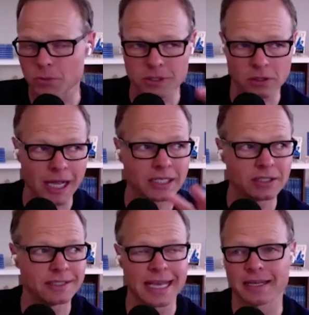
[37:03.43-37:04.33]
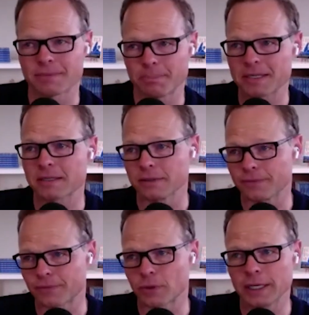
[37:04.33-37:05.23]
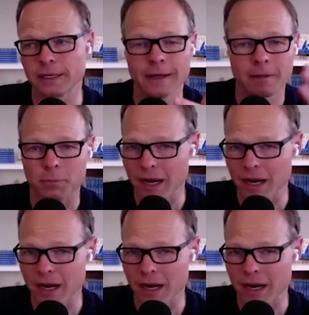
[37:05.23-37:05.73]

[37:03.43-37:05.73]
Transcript: So as long as debt is basically free,